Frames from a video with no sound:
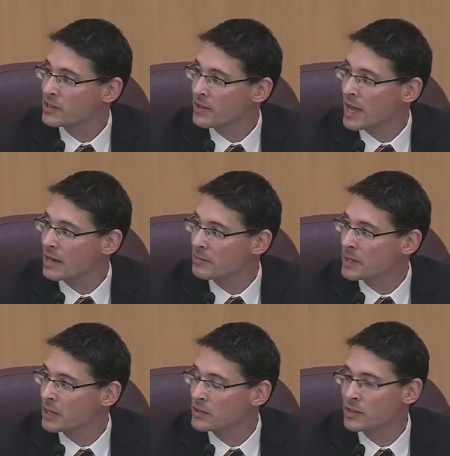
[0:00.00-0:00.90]
than that
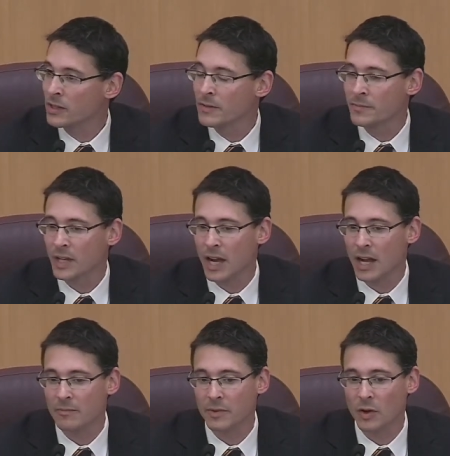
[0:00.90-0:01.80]
because
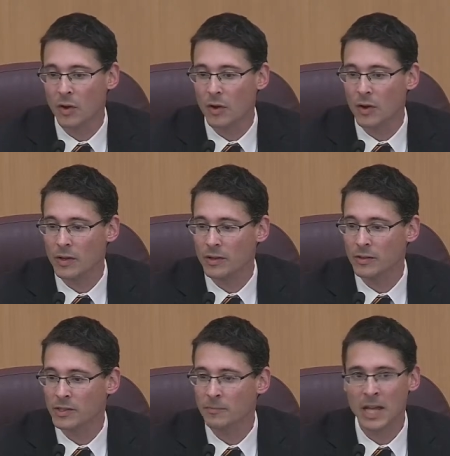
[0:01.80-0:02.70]
um, all,
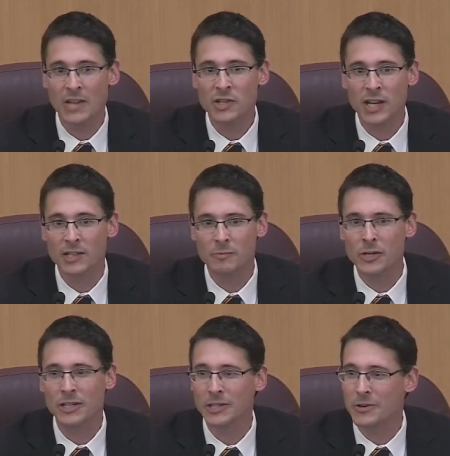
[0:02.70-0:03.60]
the supply chain is
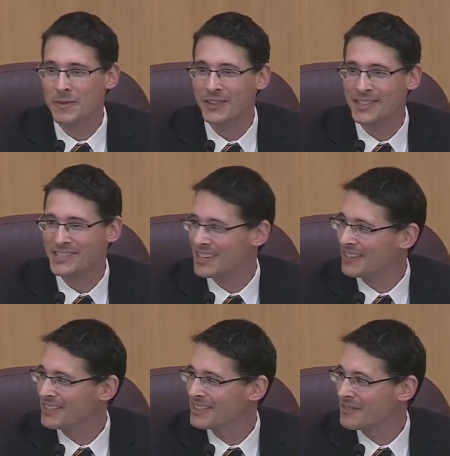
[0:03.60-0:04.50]
pretty clear about this
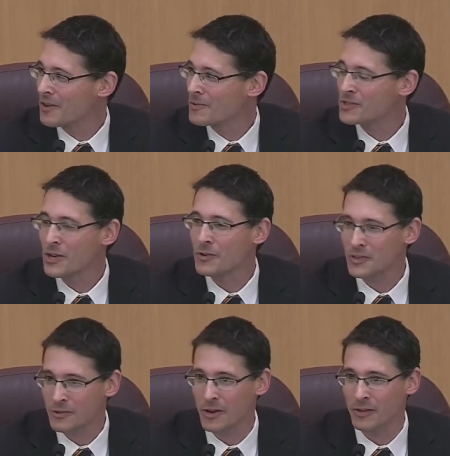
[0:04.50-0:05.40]
stuff. Farmers know what
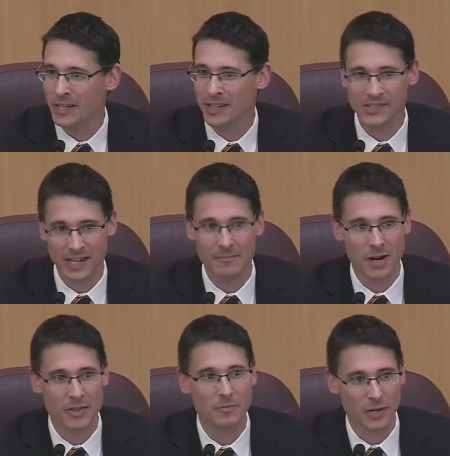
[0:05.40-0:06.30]
they're growing and they stand
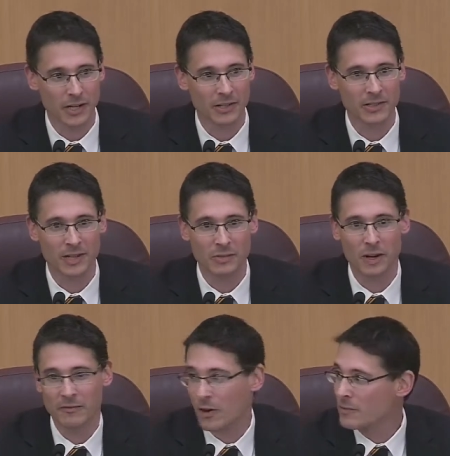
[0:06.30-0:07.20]
by their products. That's
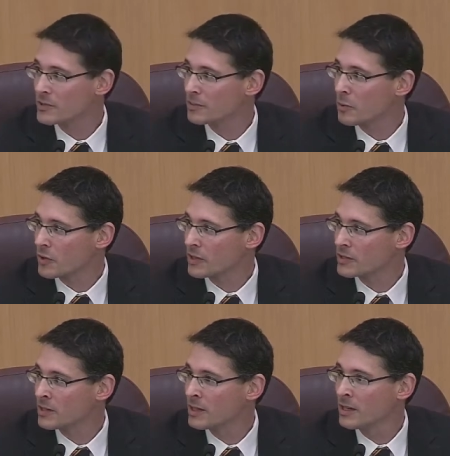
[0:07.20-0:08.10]
why farmers support
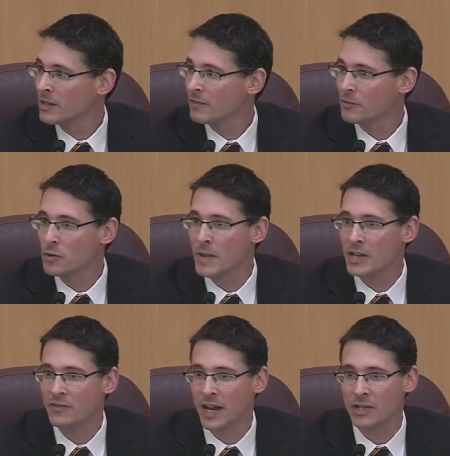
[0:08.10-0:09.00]
this. Food
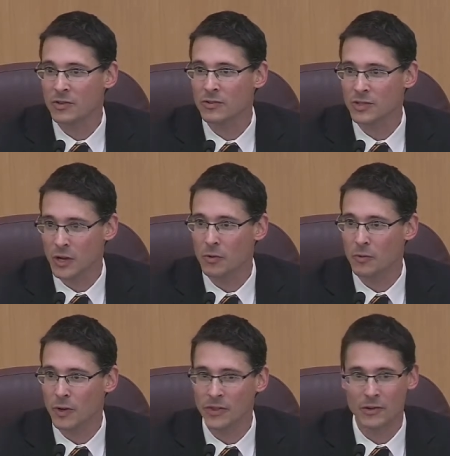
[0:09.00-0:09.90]
manufacturers know
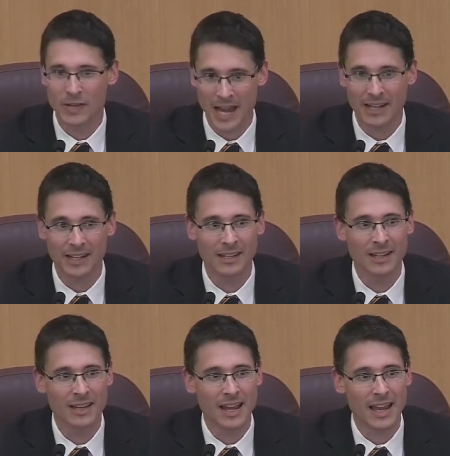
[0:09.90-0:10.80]
what they're getting,
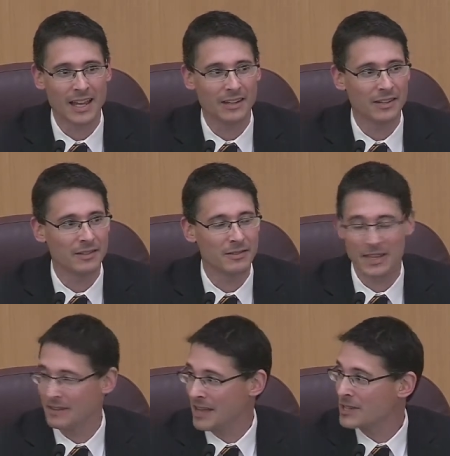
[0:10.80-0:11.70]
and
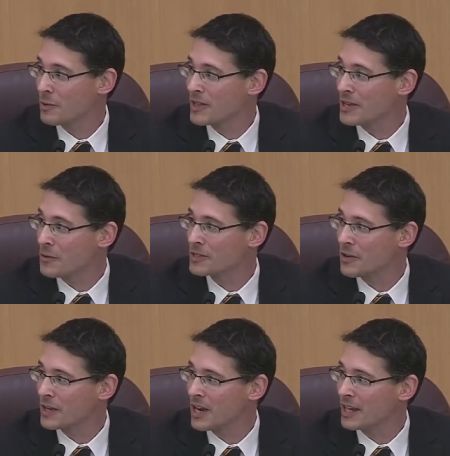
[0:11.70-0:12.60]
th that's why they know what's
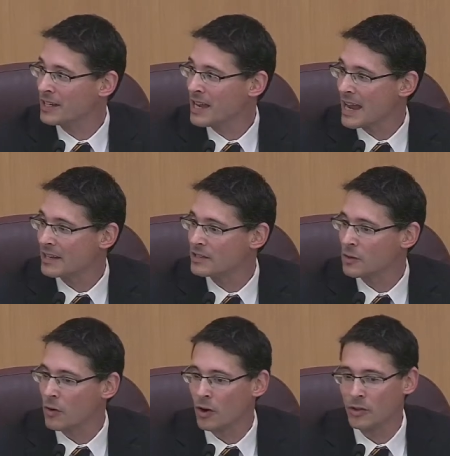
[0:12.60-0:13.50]
going on. And
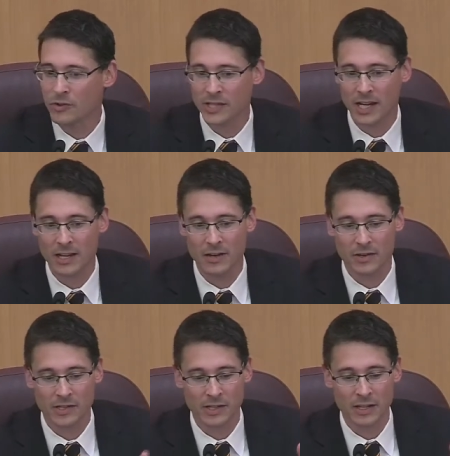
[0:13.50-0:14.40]
so all they're saying here
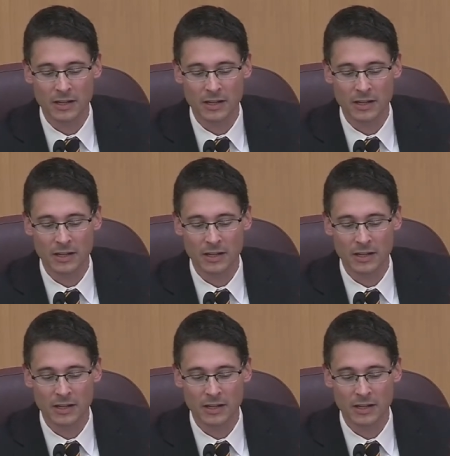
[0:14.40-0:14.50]
is